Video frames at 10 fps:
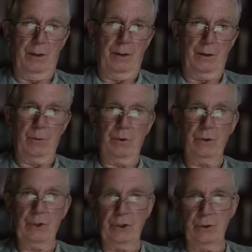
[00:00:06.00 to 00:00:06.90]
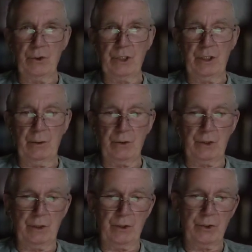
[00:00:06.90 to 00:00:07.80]
The world news tells
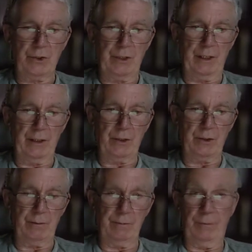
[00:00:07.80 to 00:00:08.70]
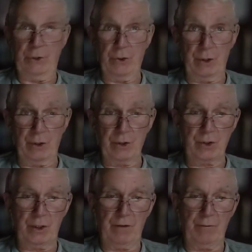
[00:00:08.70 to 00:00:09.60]
us that drugs
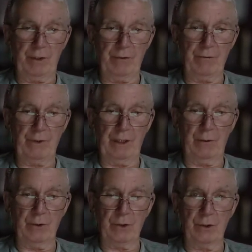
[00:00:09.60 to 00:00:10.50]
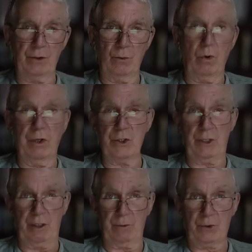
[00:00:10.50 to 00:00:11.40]
have been found in the White
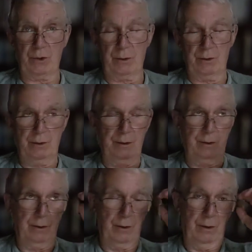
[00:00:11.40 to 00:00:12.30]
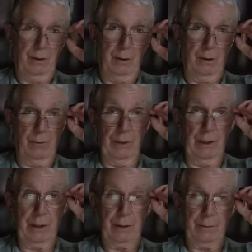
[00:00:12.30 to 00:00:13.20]
House. Oh,
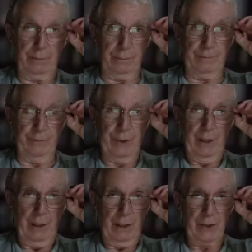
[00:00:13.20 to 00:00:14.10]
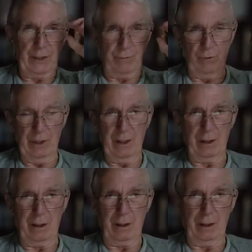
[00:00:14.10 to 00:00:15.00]
really? Is that really
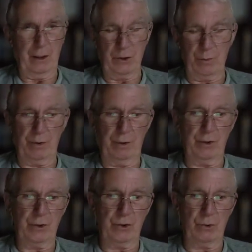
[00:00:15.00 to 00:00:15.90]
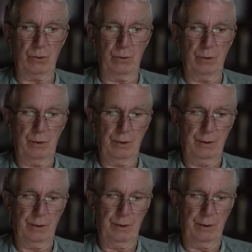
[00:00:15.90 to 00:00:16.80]
any surprise at all?
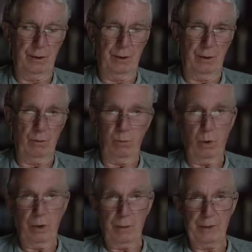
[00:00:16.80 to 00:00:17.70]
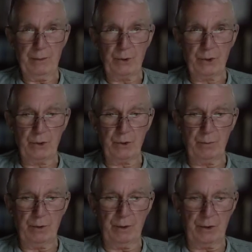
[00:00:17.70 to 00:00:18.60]
Why are people so
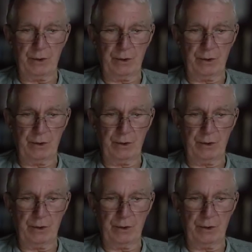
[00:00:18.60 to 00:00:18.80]
surprised?